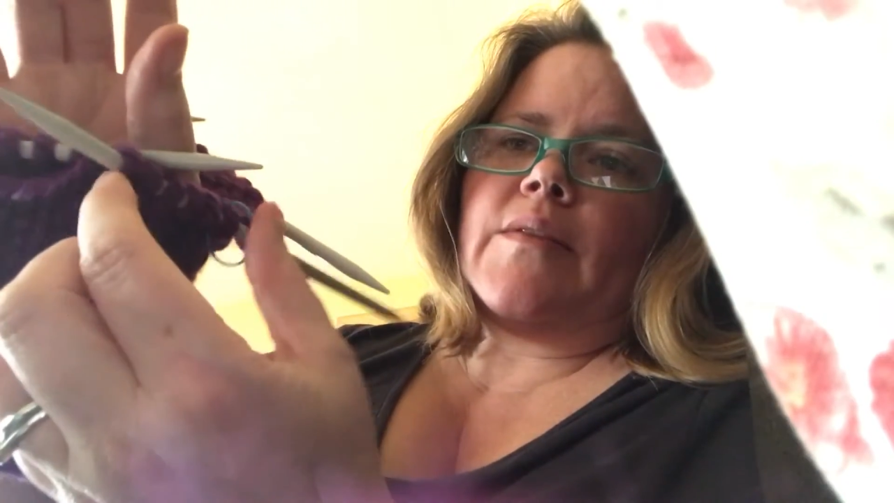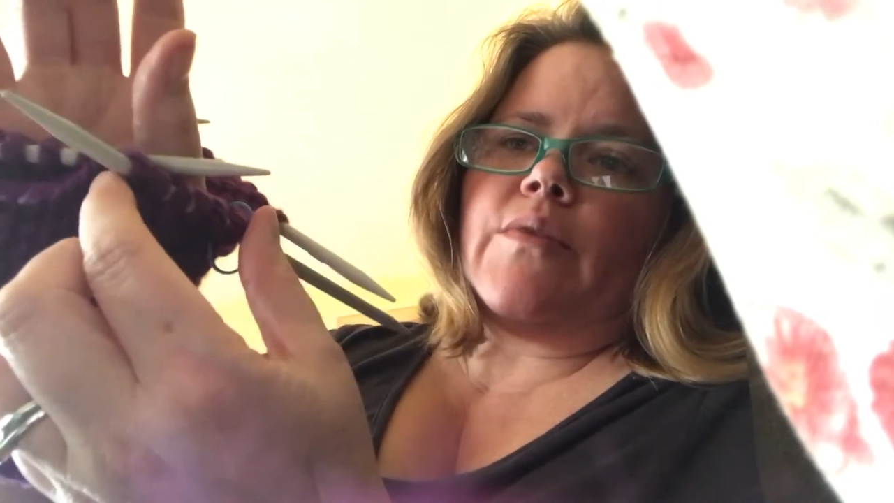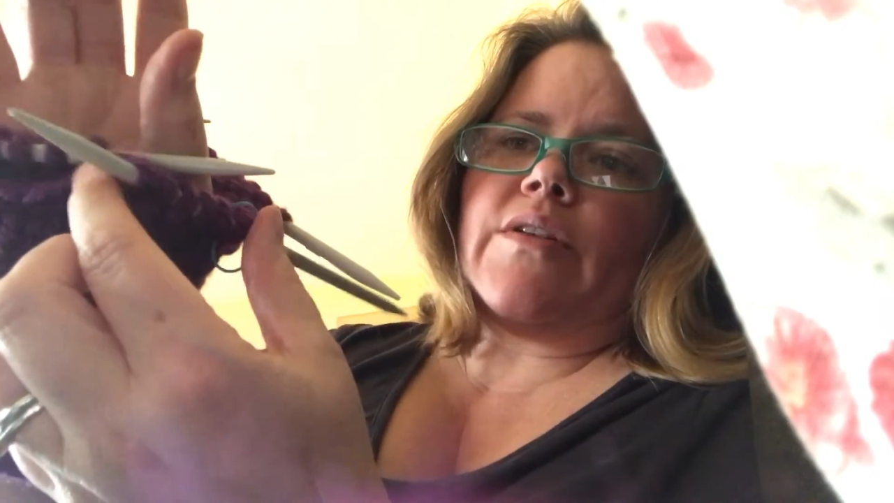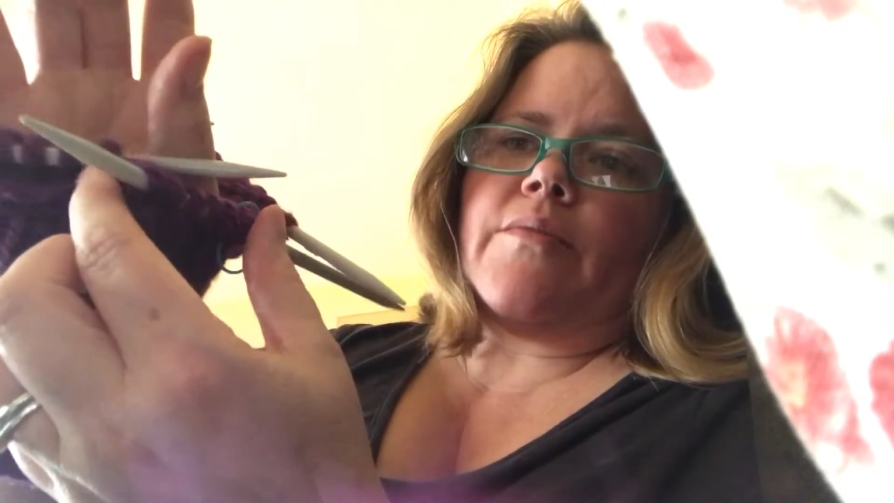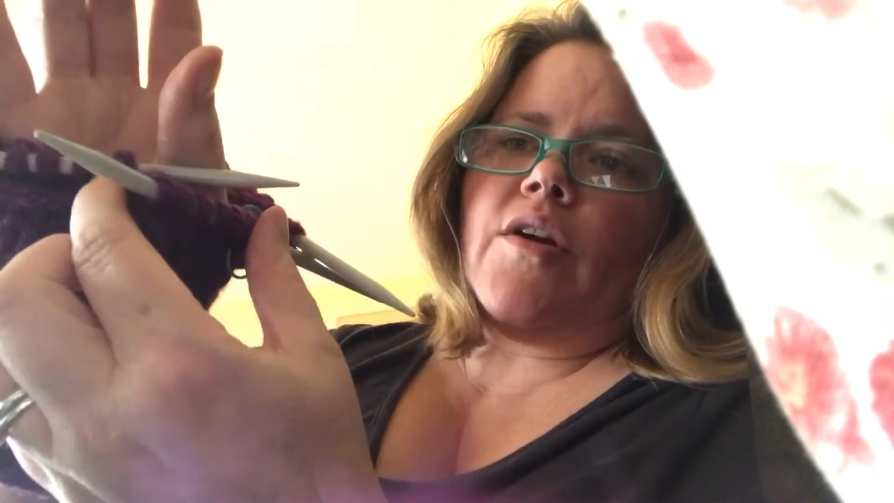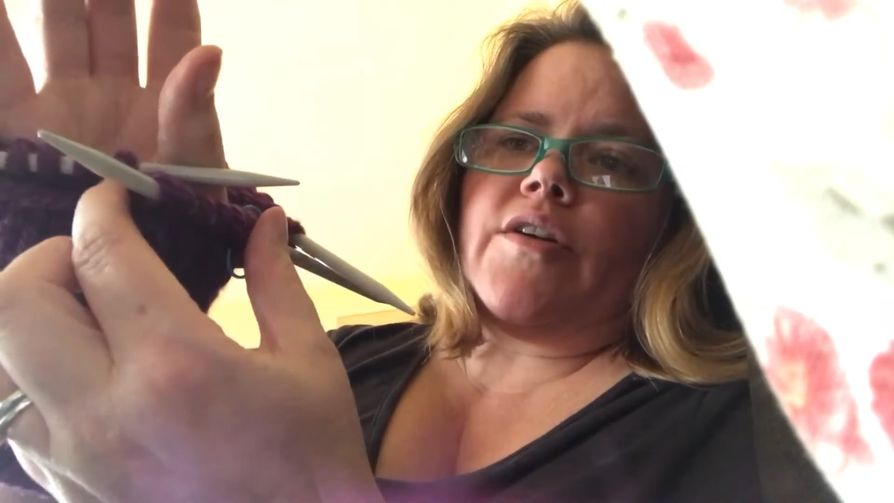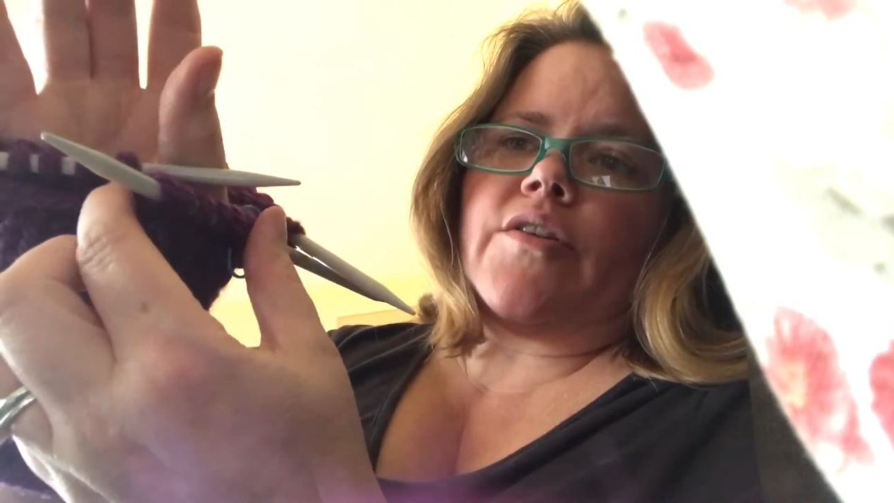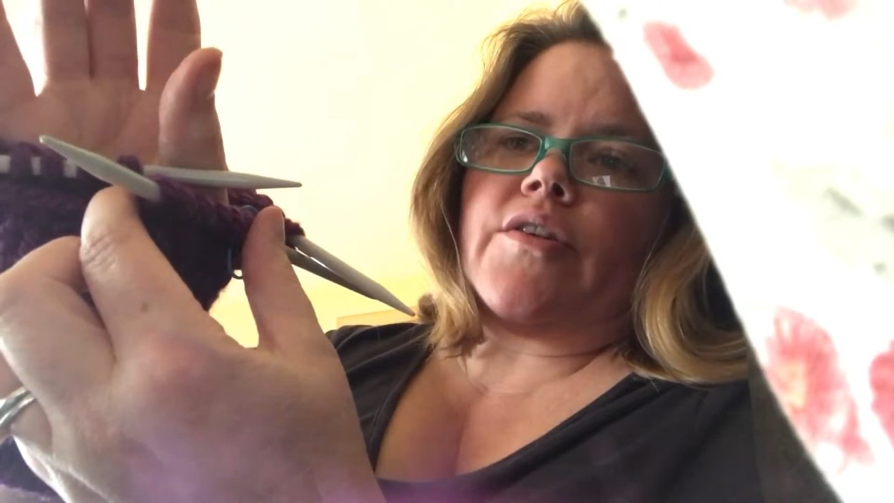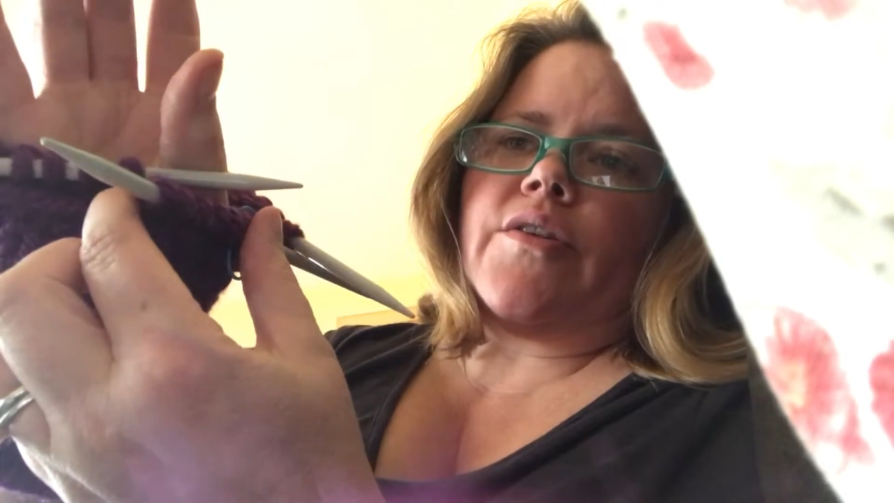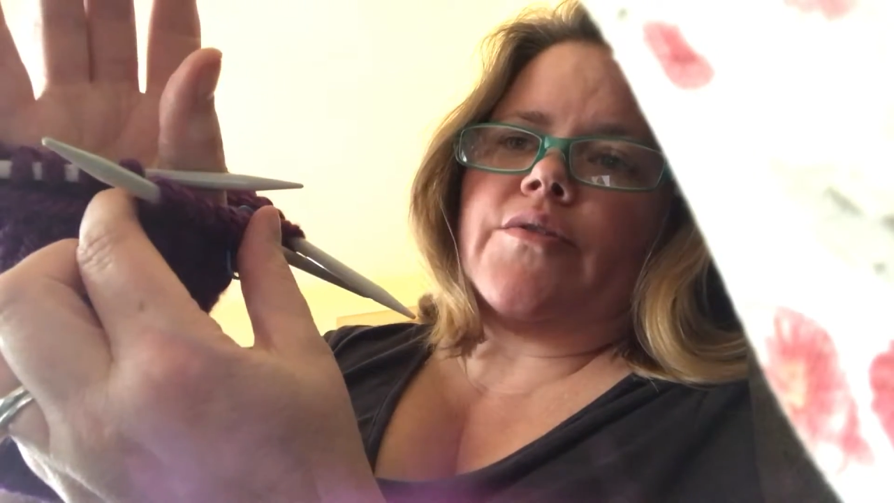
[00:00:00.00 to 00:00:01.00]
where the
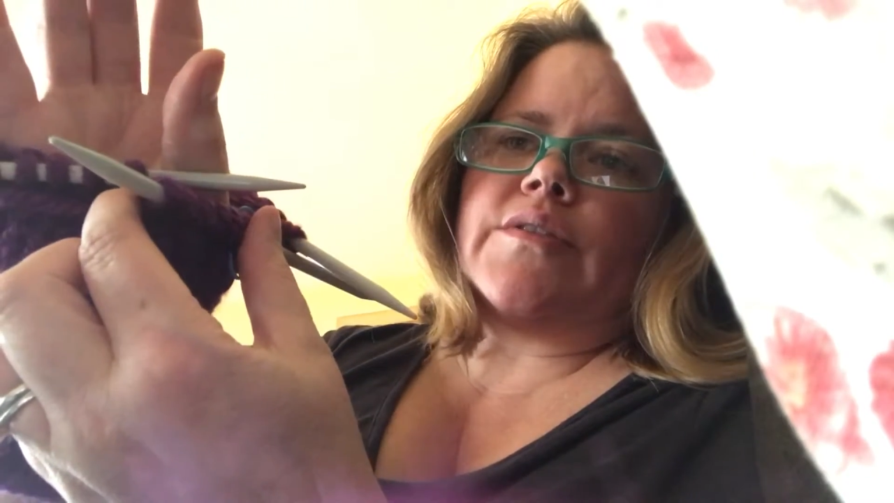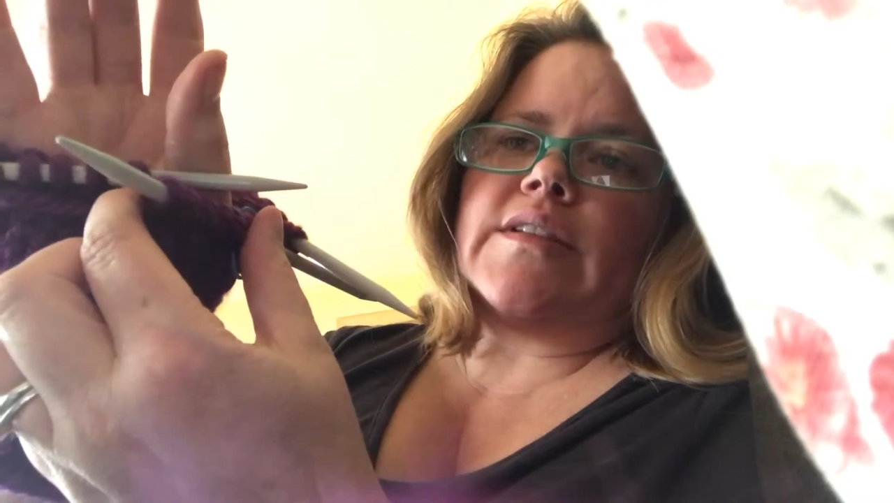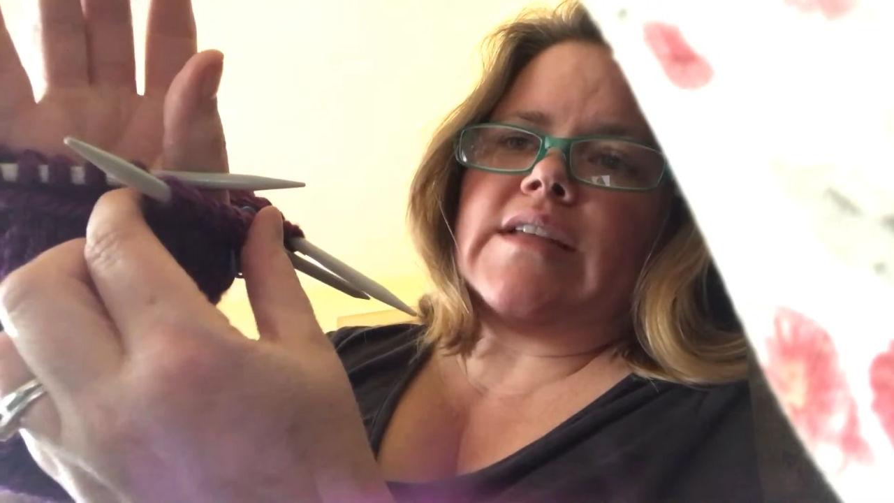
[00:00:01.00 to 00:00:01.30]
marker goes